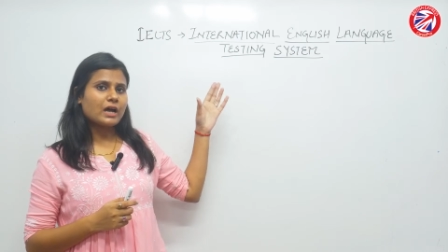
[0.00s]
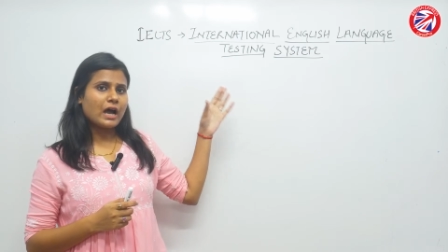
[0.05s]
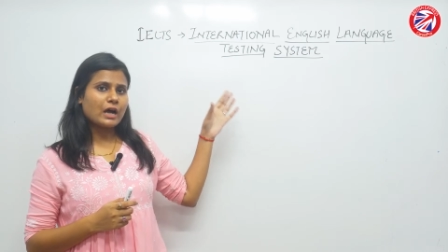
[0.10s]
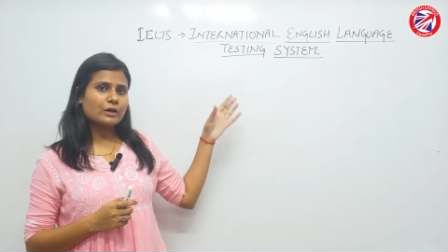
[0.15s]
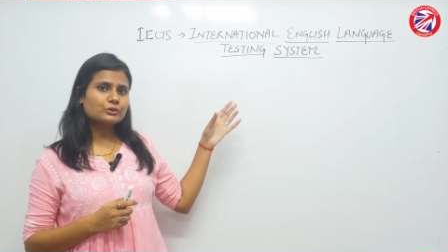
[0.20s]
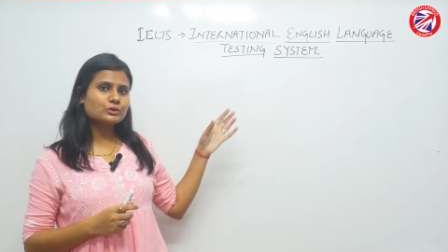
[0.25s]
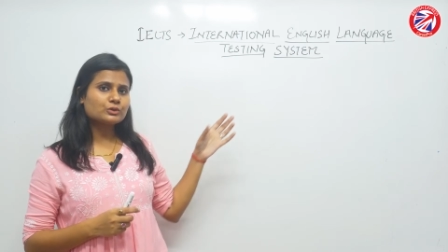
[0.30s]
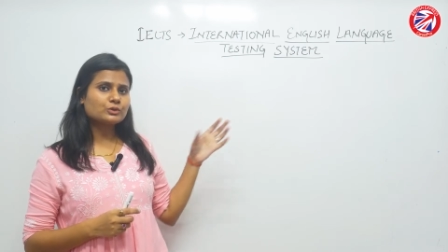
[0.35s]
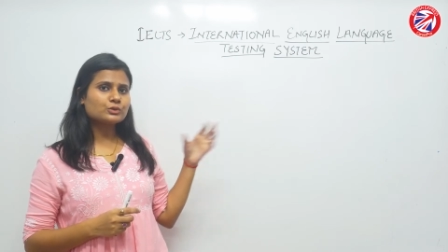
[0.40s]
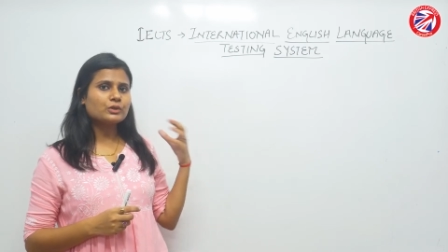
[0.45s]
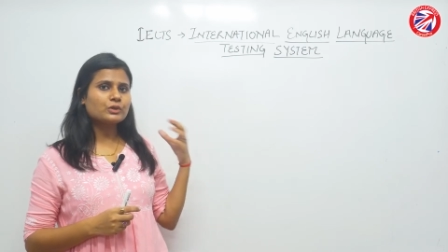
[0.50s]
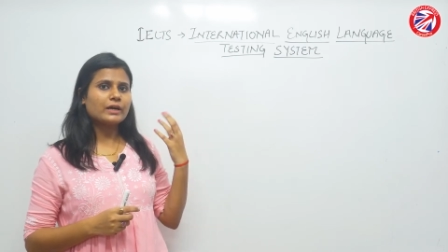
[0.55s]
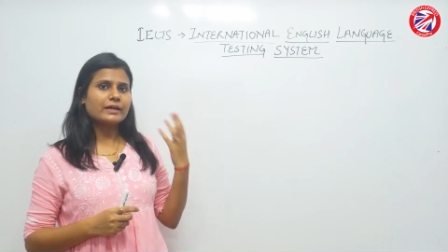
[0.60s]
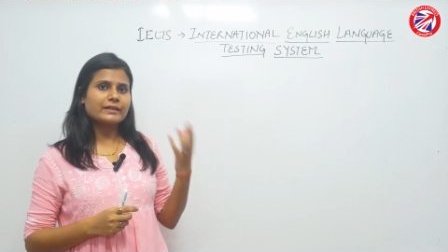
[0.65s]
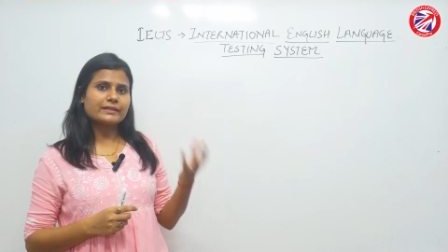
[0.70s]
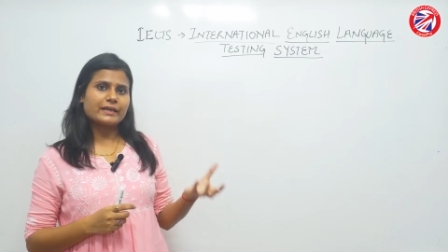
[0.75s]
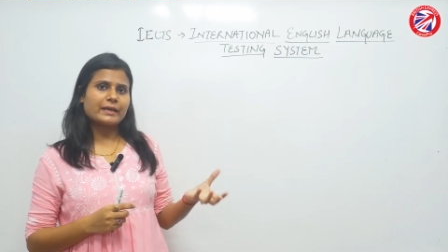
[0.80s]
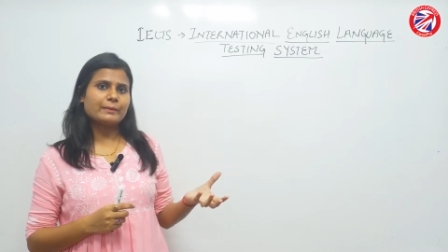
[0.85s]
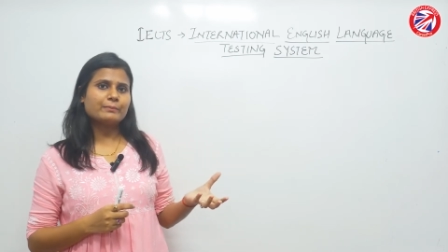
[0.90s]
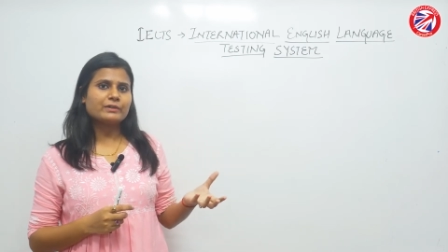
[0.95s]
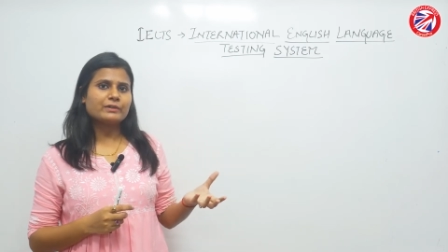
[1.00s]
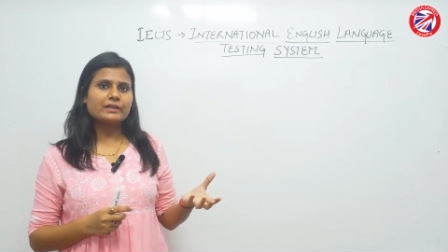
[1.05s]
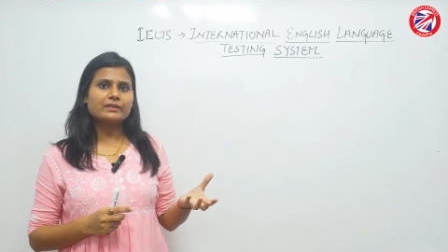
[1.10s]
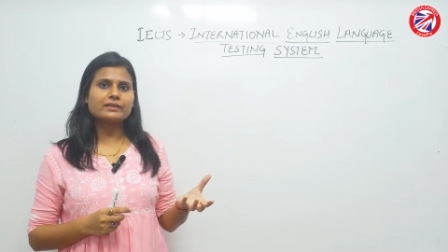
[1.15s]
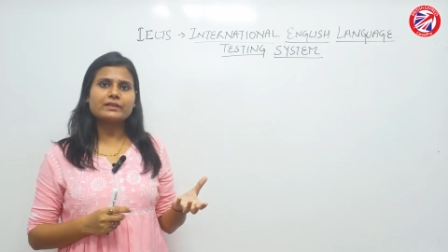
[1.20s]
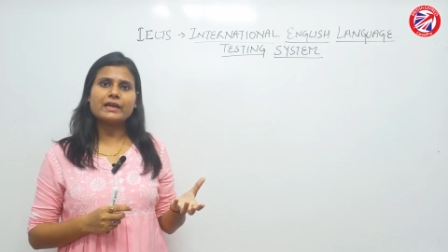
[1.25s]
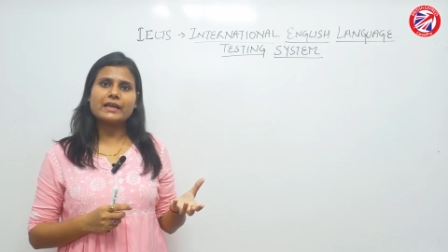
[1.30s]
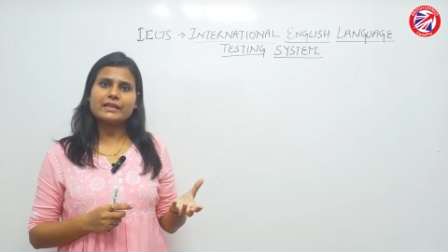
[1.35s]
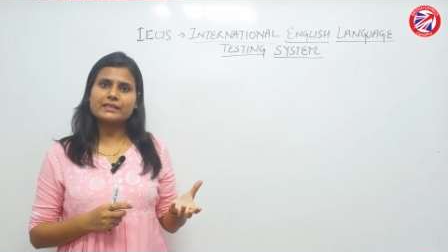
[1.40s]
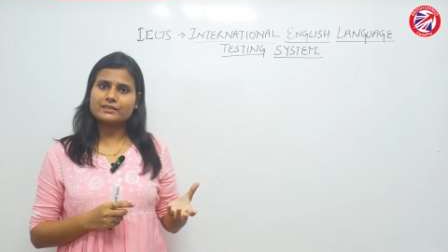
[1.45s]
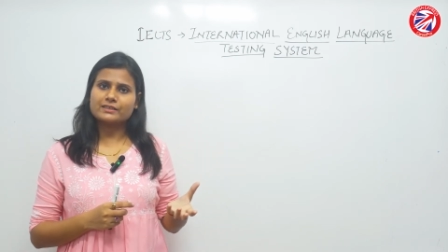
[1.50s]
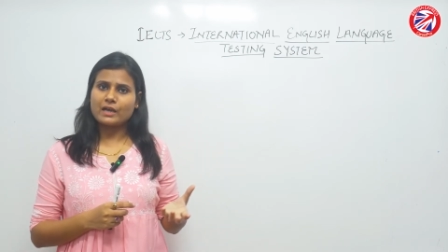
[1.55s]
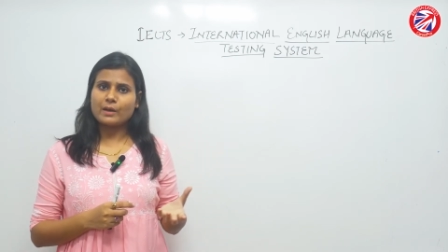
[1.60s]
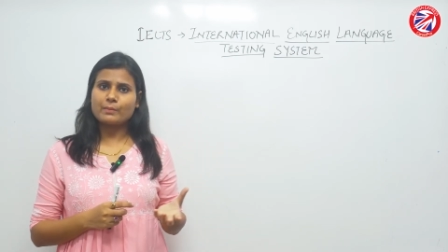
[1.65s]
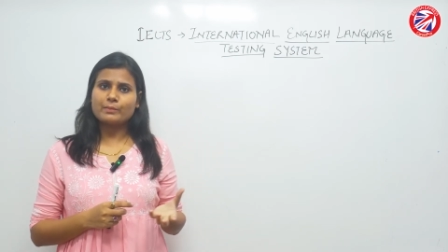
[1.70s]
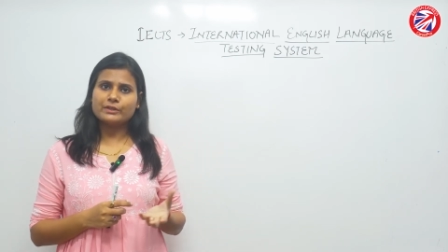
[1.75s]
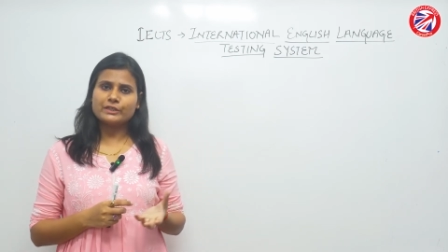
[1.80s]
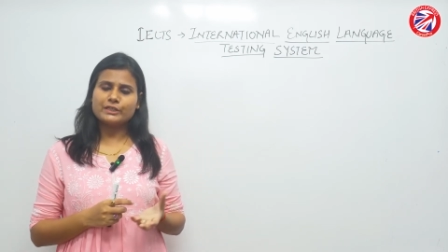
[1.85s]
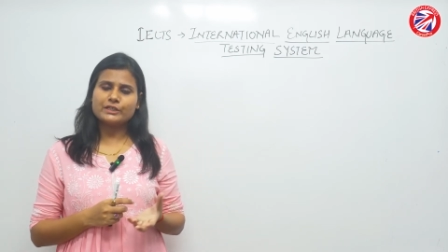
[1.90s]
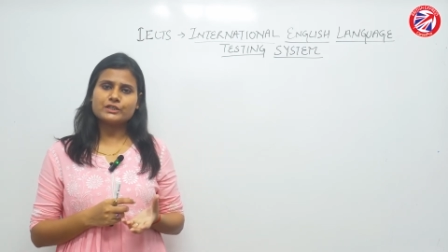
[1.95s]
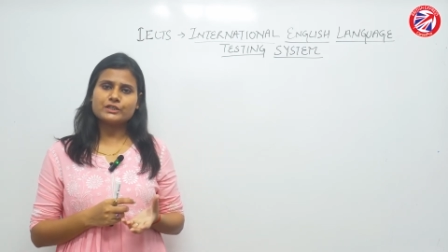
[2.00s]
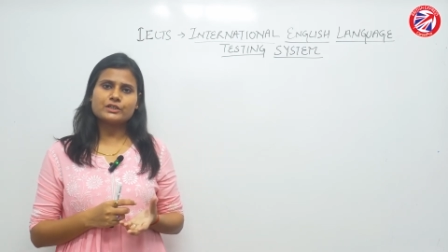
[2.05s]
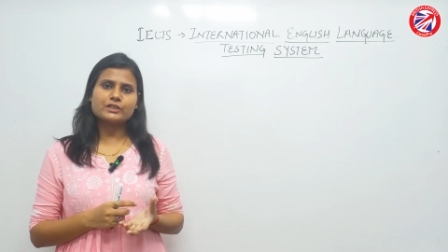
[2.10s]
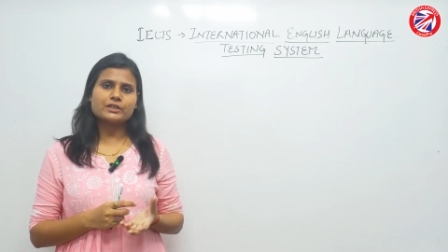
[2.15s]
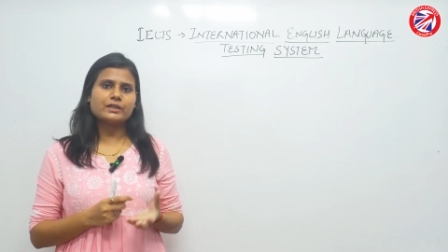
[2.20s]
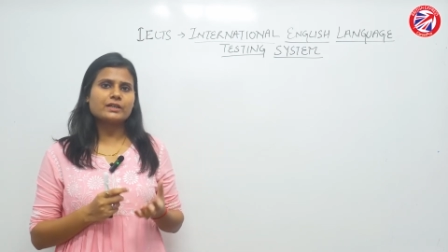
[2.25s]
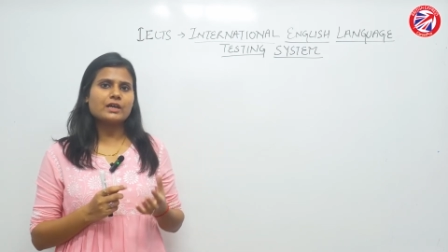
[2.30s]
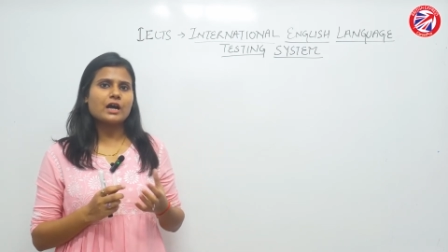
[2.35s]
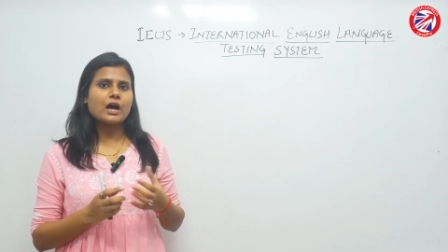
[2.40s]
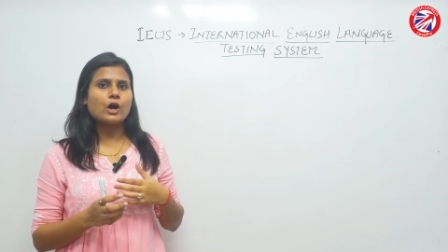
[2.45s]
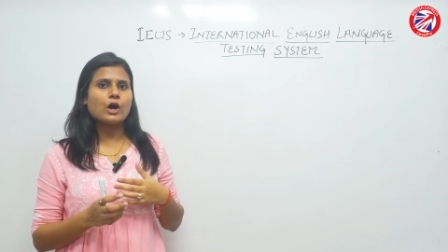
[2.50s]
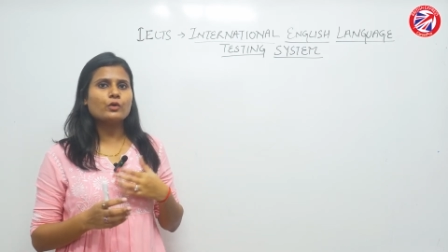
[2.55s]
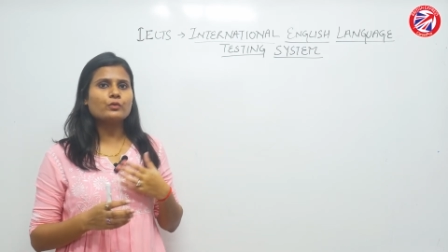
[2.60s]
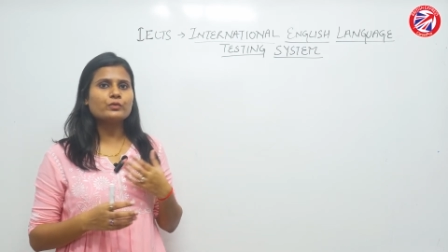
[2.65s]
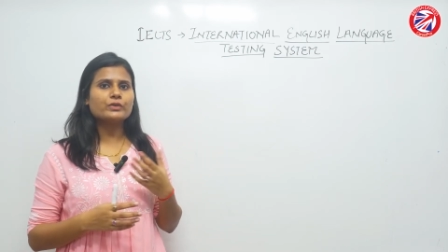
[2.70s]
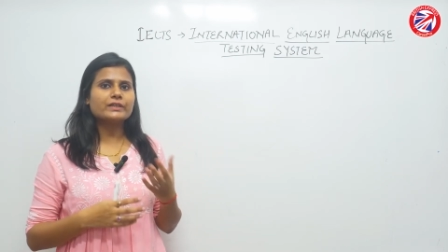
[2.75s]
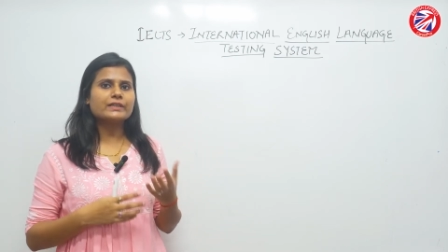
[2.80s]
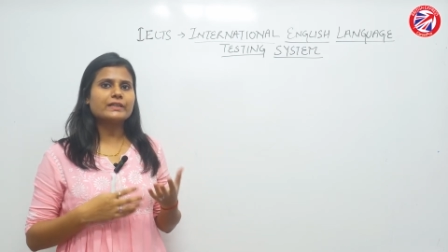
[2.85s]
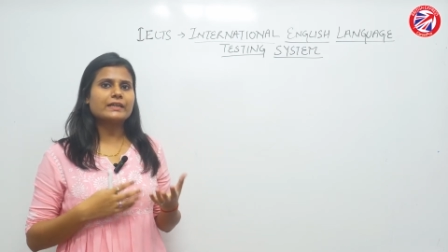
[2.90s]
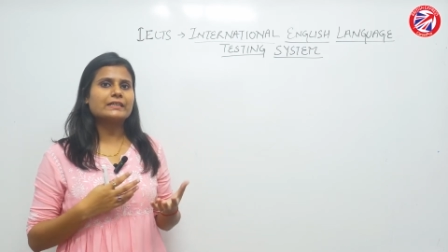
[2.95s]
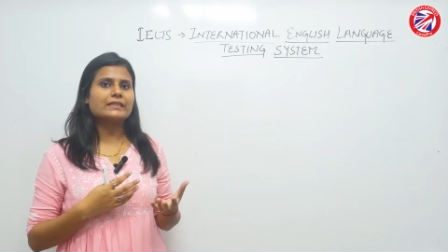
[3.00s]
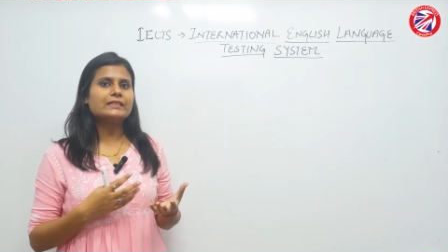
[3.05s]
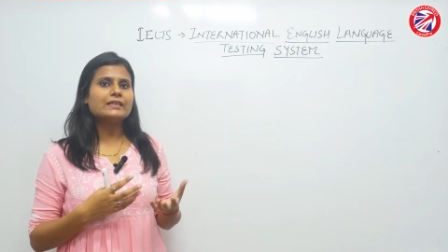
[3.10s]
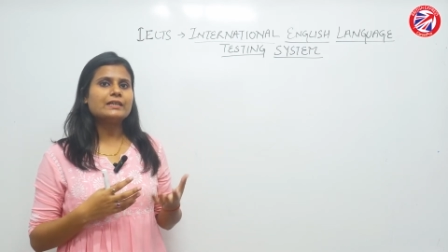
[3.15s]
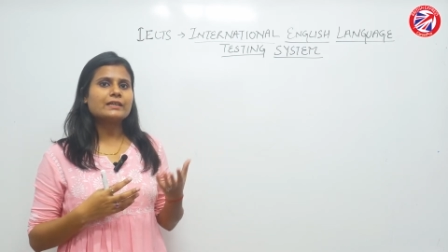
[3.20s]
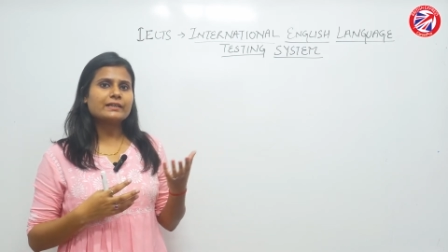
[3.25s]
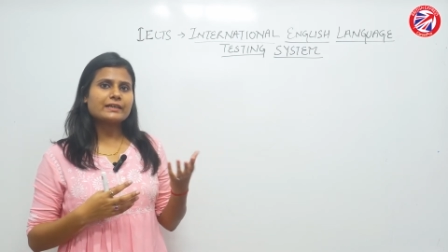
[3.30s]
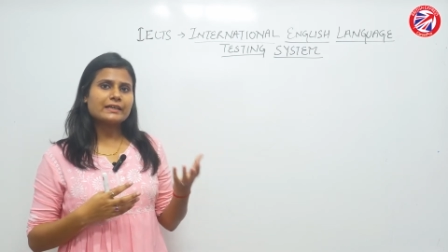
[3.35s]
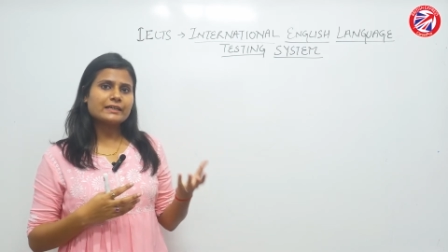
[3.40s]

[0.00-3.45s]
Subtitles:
how to attempt in the examination and how we can